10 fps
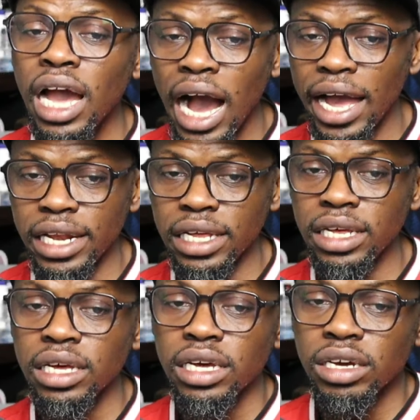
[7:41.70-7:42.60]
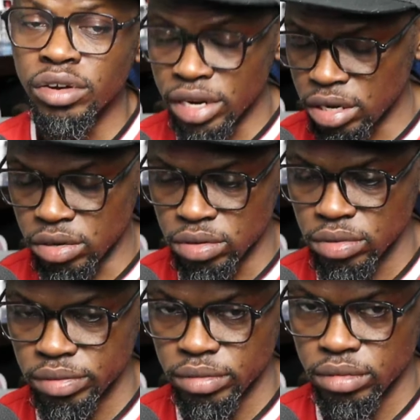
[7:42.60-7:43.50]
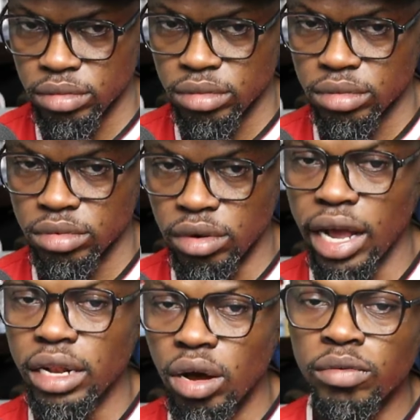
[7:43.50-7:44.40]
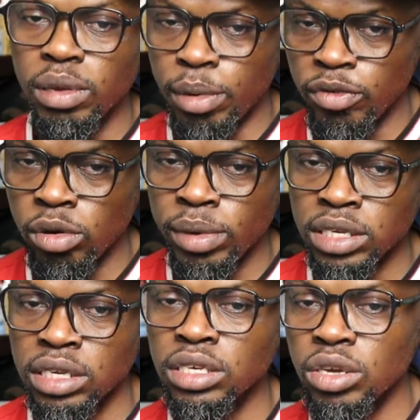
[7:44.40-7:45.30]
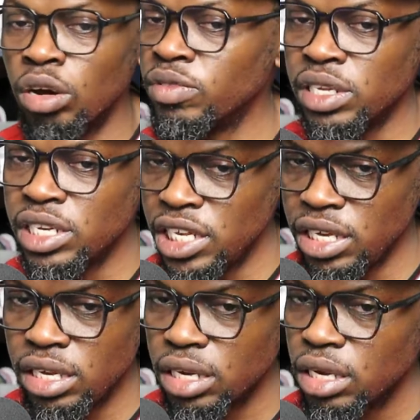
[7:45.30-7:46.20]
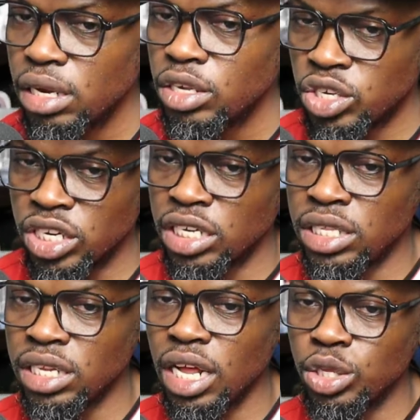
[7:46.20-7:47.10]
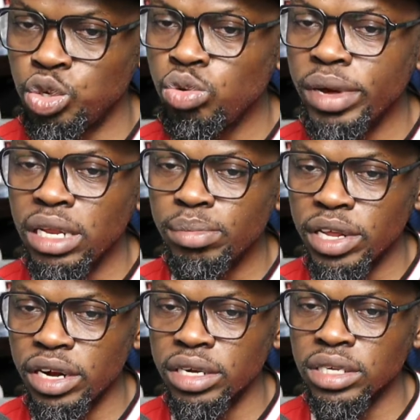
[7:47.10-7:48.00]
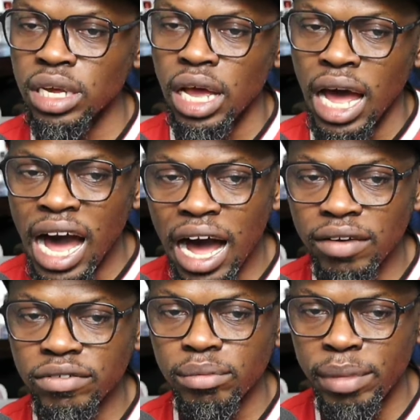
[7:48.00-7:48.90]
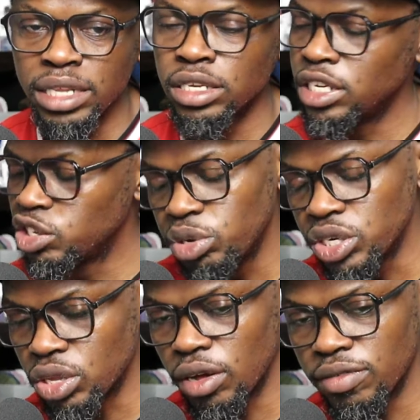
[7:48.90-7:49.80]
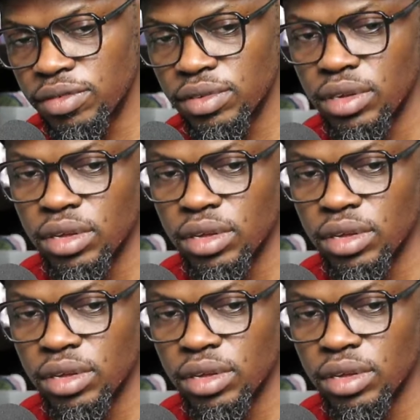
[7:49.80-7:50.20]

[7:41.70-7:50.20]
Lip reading: highly critical, right, of the performances of the league, suggesting that too many players have mentally switched off.